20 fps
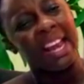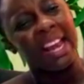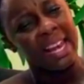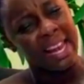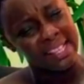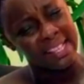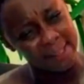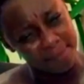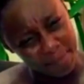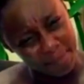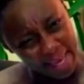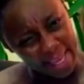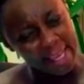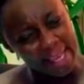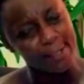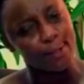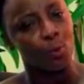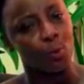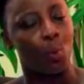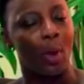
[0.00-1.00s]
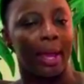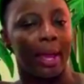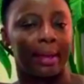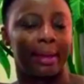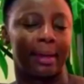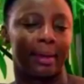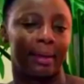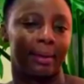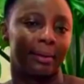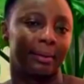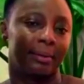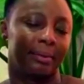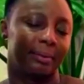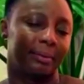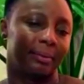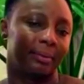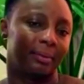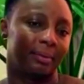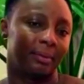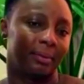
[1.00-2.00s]
Let's make it work.
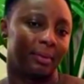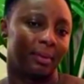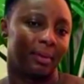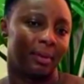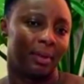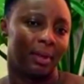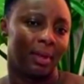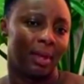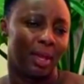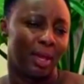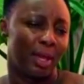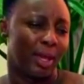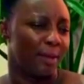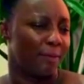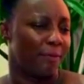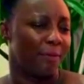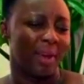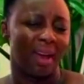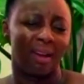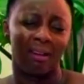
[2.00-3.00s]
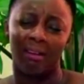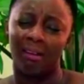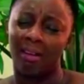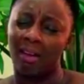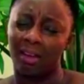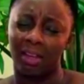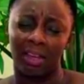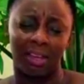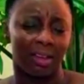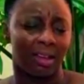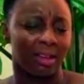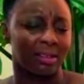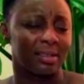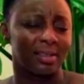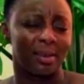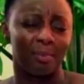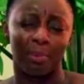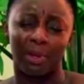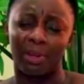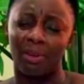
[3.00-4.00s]
If you are lucky, get
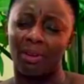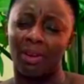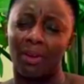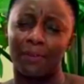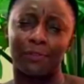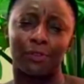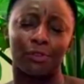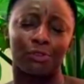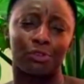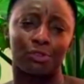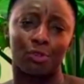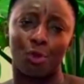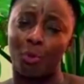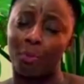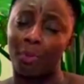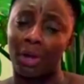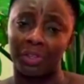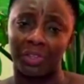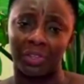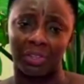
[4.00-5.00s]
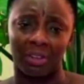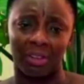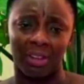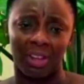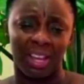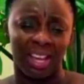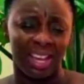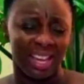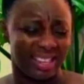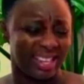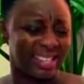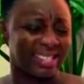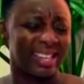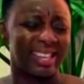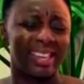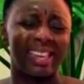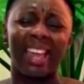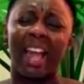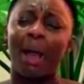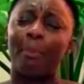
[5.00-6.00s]
somebody who loves you so much and
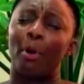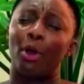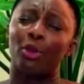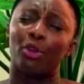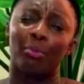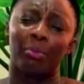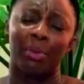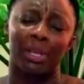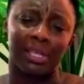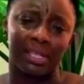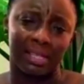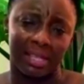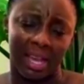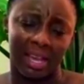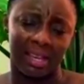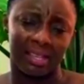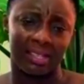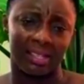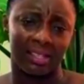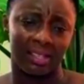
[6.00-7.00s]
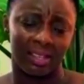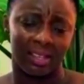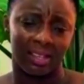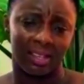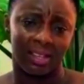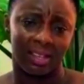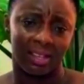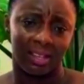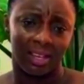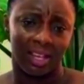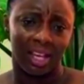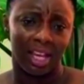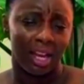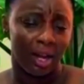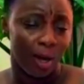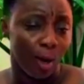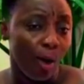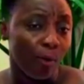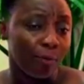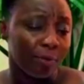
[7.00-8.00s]
doesn't care about your mistakes,
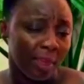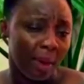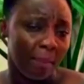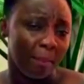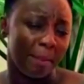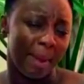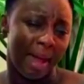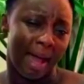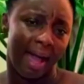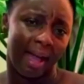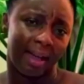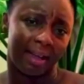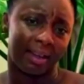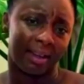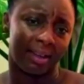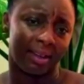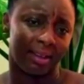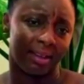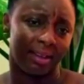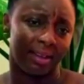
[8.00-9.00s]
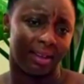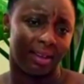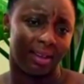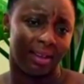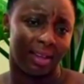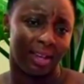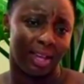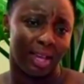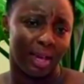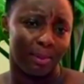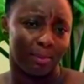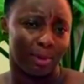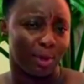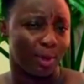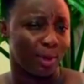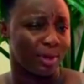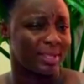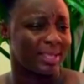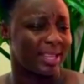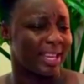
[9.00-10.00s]
love them back.
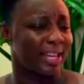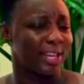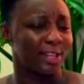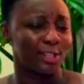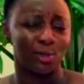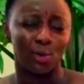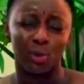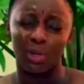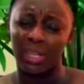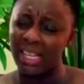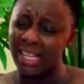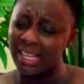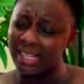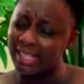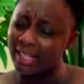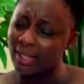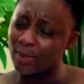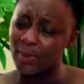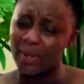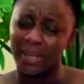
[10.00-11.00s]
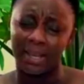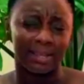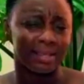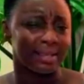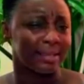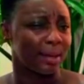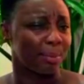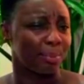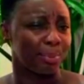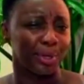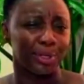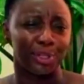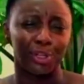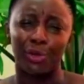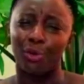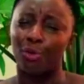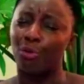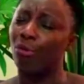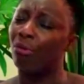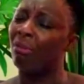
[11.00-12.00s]
Because it is not easy to get
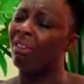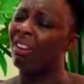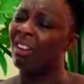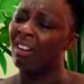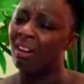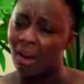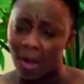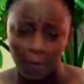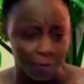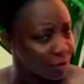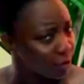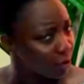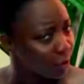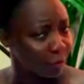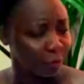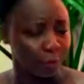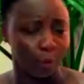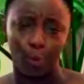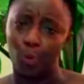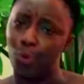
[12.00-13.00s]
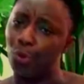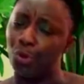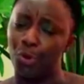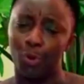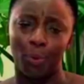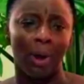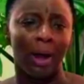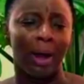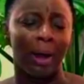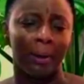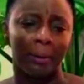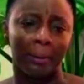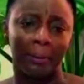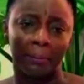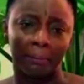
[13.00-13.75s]
somebody who loves you for who you are.